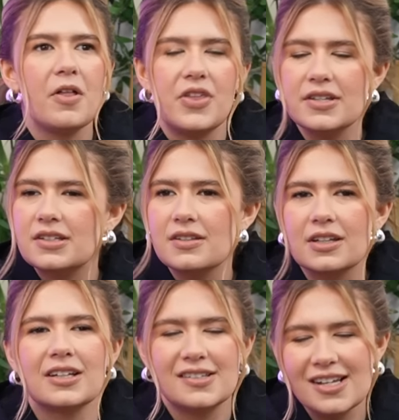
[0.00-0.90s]
but
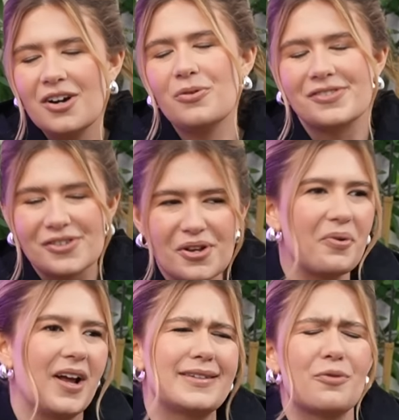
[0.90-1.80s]
the casino was
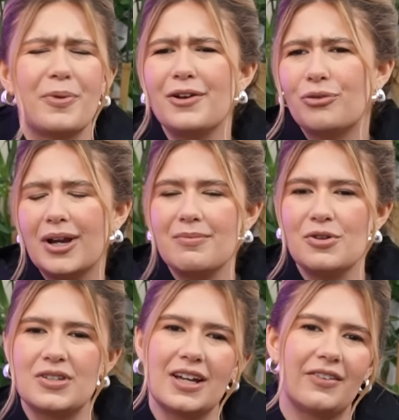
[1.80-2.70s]
so nice. They were playing great
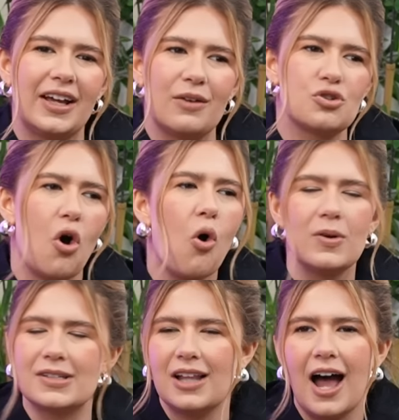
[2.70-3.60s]
music. Like it was
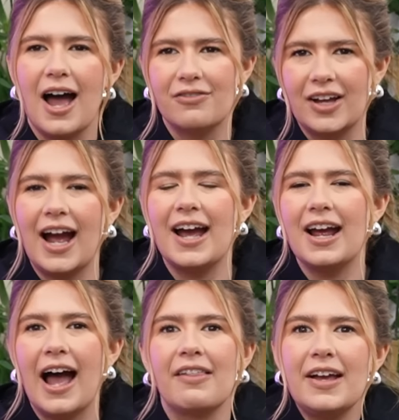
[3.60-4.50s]
always alive. Like
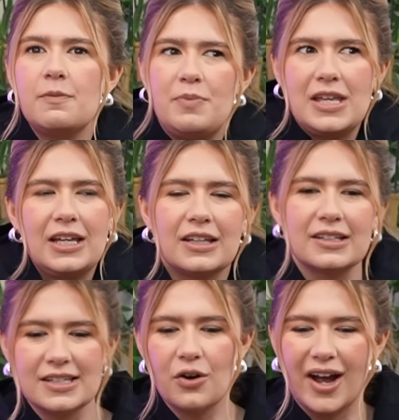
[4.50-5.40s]
I like being in the
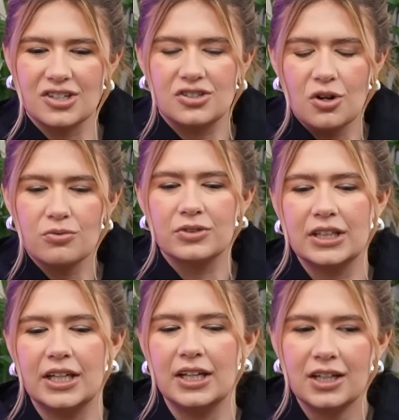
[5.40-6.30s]
casino. I just don't
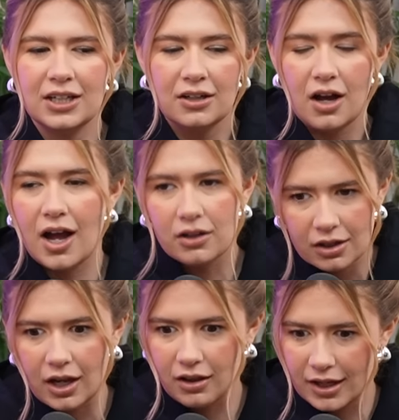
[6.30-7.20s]
really.
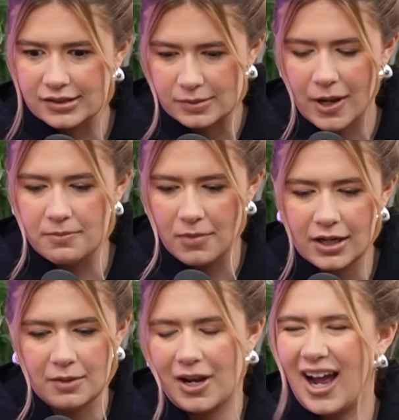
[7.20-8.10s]
I like to spend
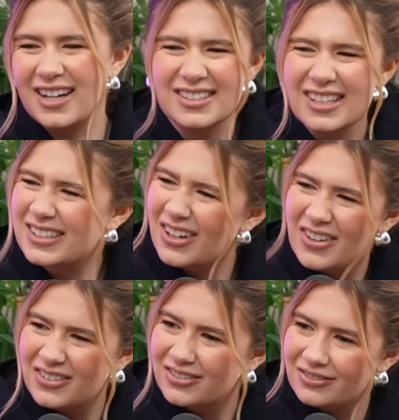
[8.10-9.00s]
money, but I just like
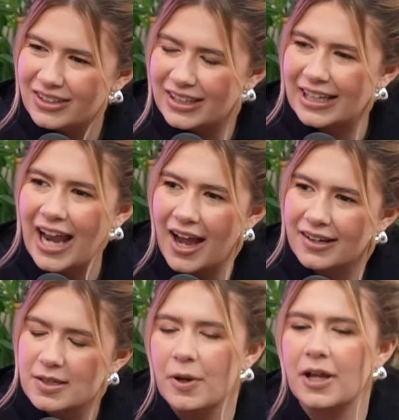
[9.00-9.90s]
don't really connect.